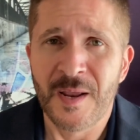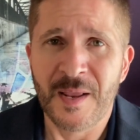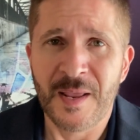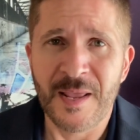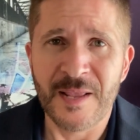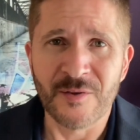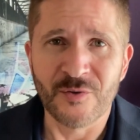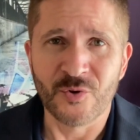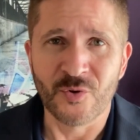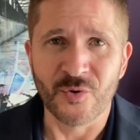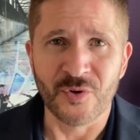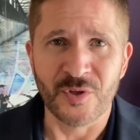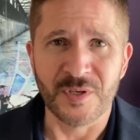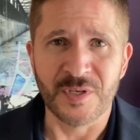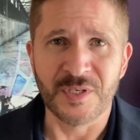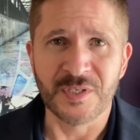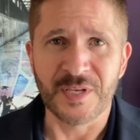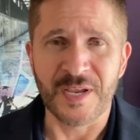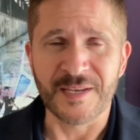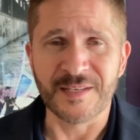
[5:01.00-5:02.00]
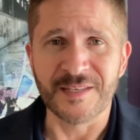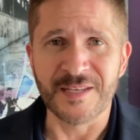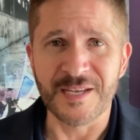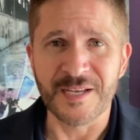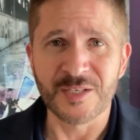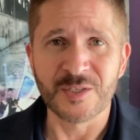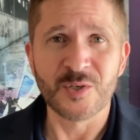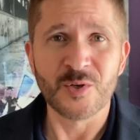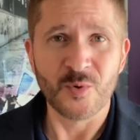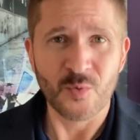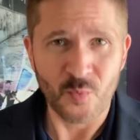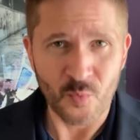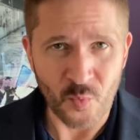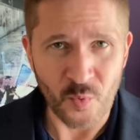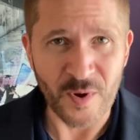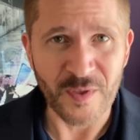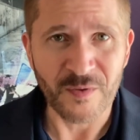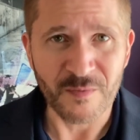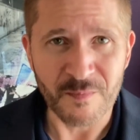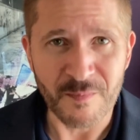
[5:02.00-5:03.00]
into these ideas
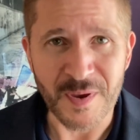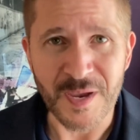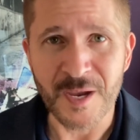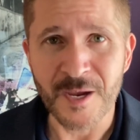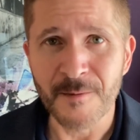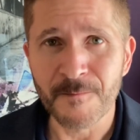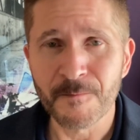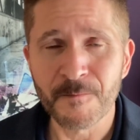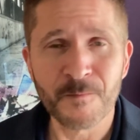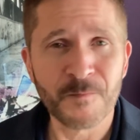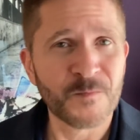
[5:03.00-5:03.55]
with me,